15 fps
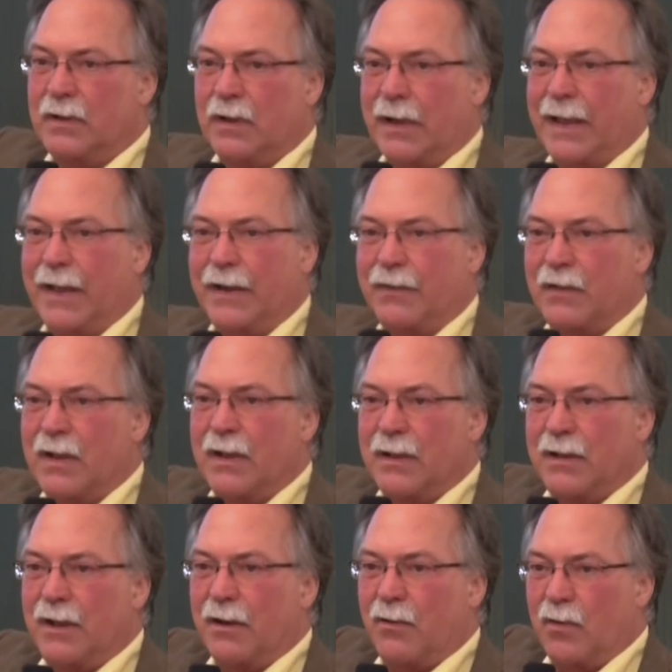Again,
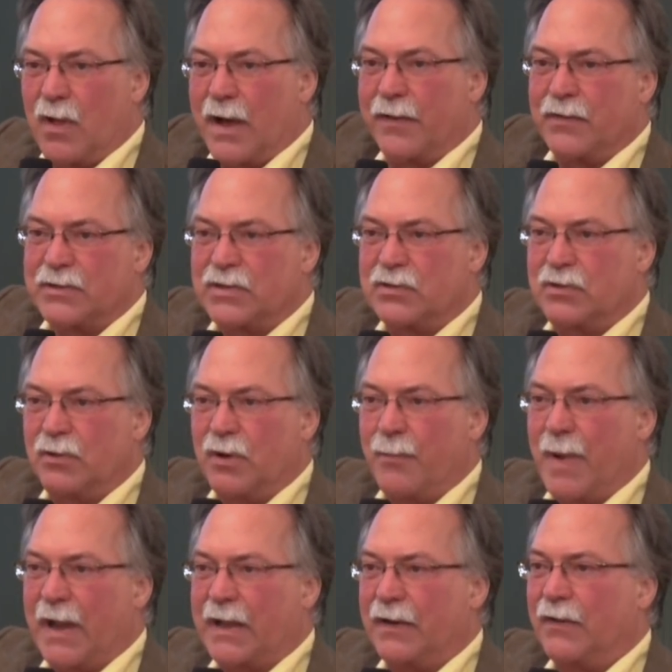a lot of this is due to
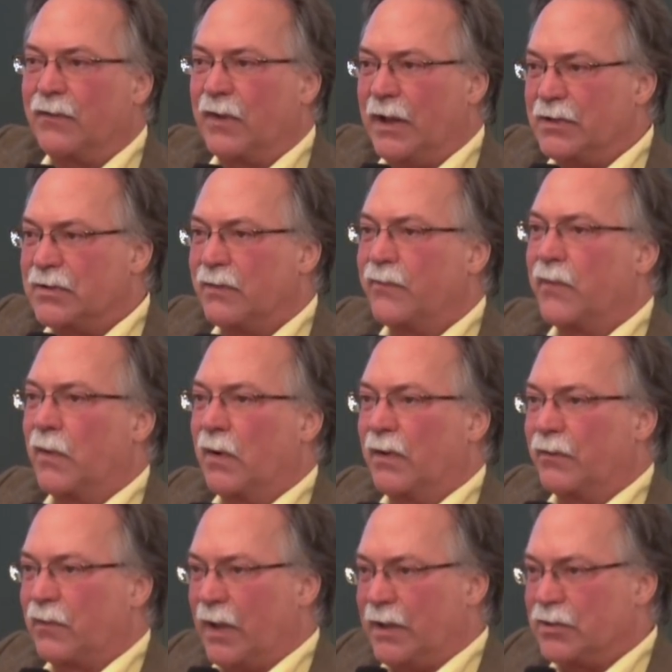mechanization,
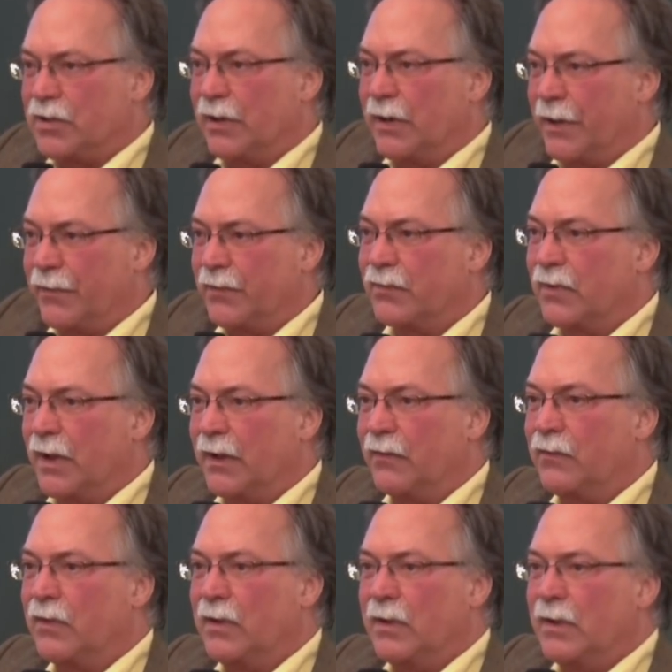fertilization, and other
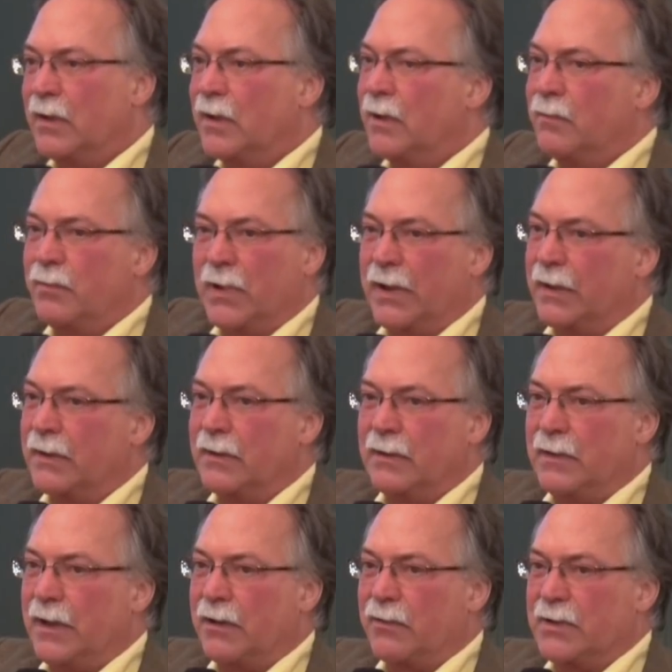things, but
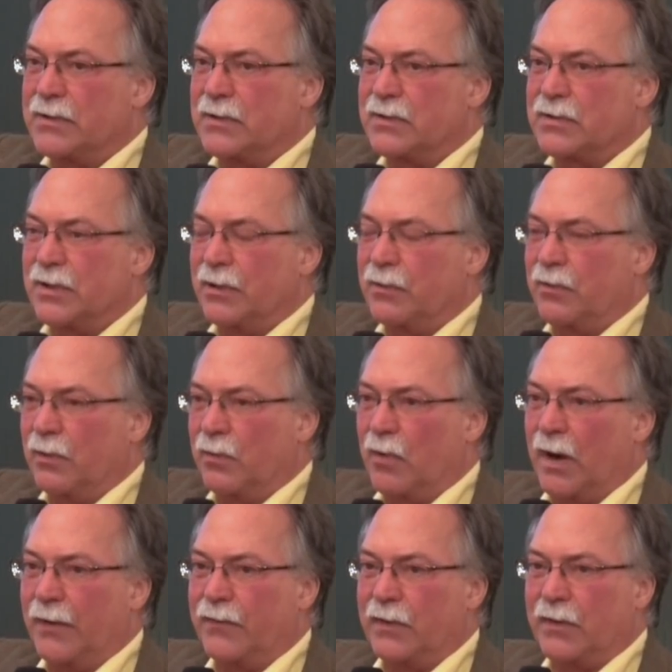increasing CO2 and
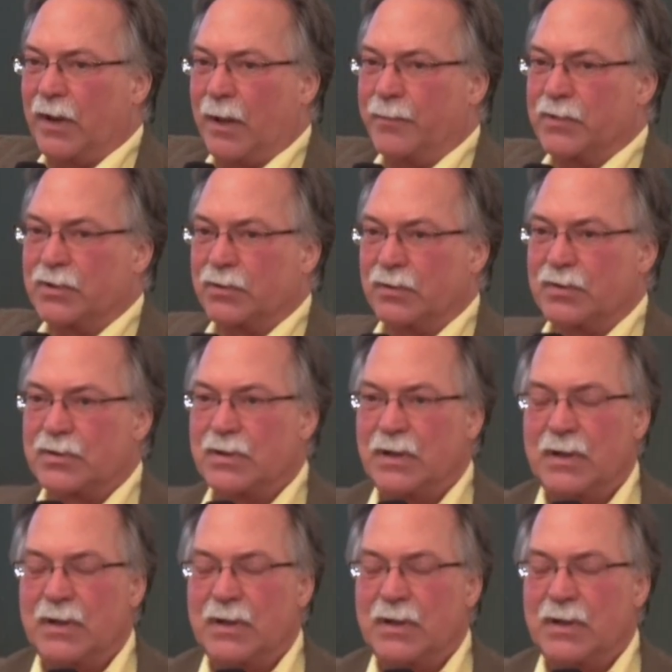rising temperatures.